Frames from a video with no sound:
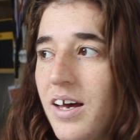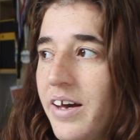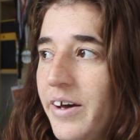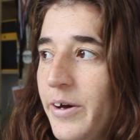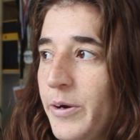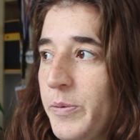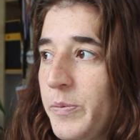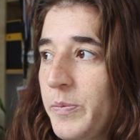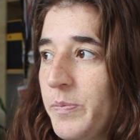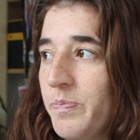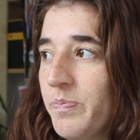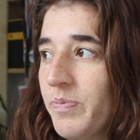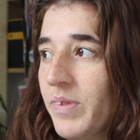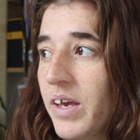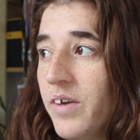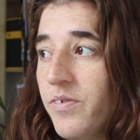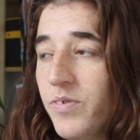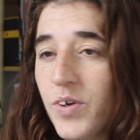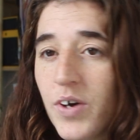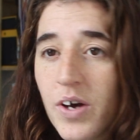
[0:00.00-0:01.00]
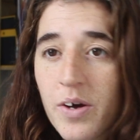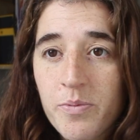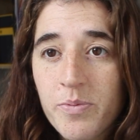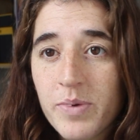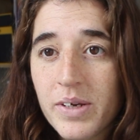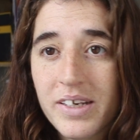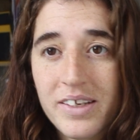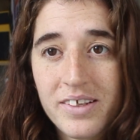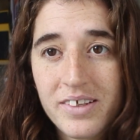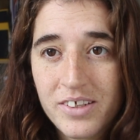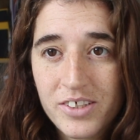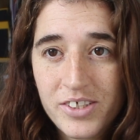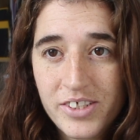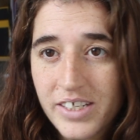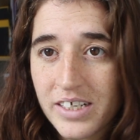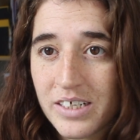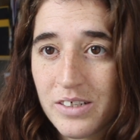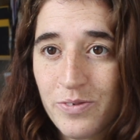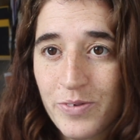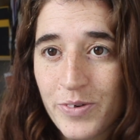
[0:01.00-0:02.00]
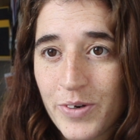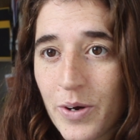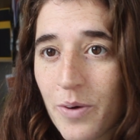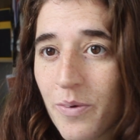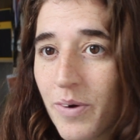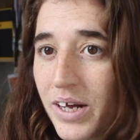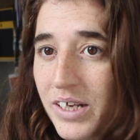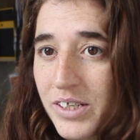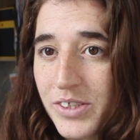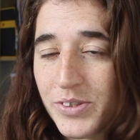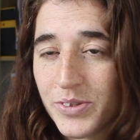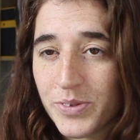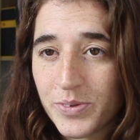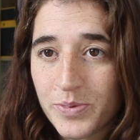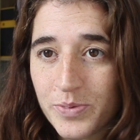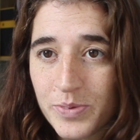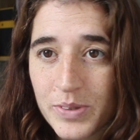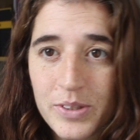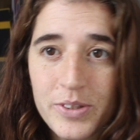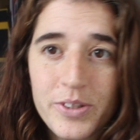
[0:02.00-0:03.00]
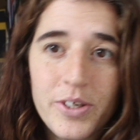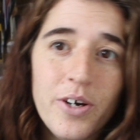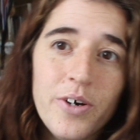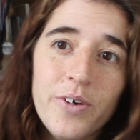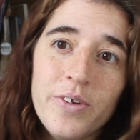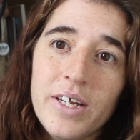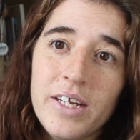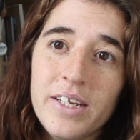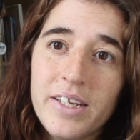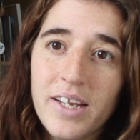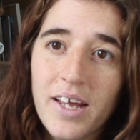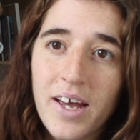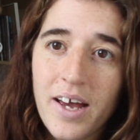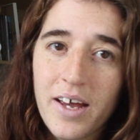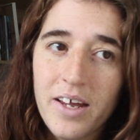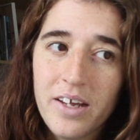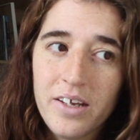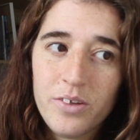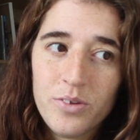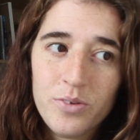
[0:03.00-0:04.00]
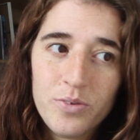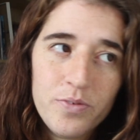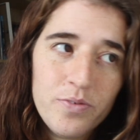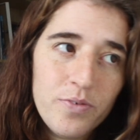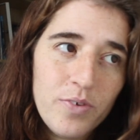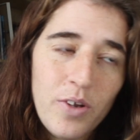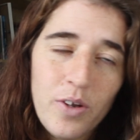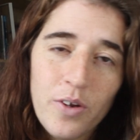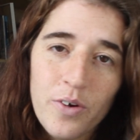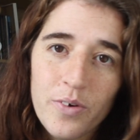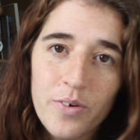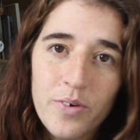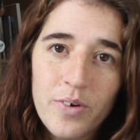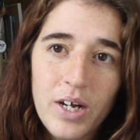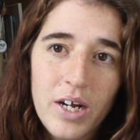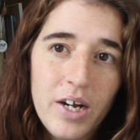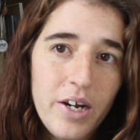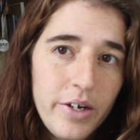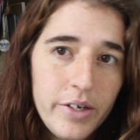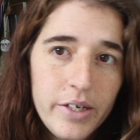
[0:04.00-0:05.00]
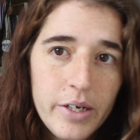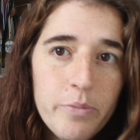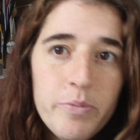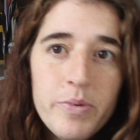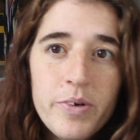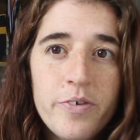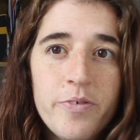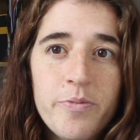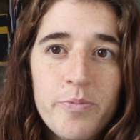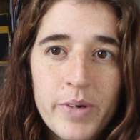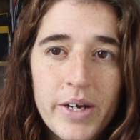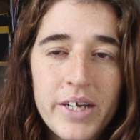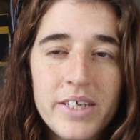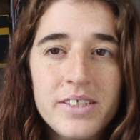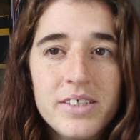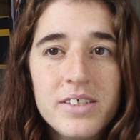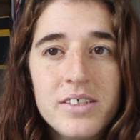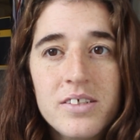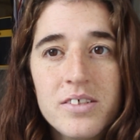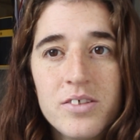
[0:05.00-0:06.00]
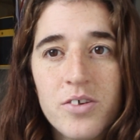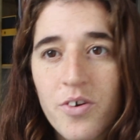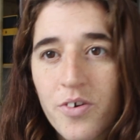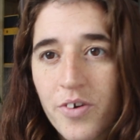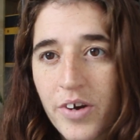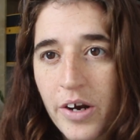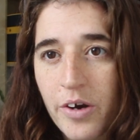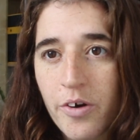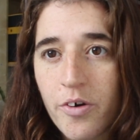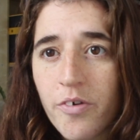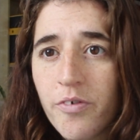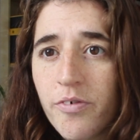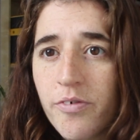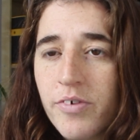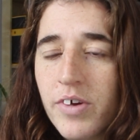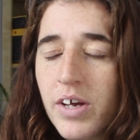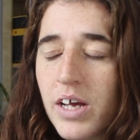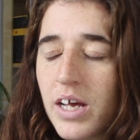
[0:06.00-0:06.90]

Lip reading: If you have been in this channel for a while, you will know that I do follow a number of prizes on and off.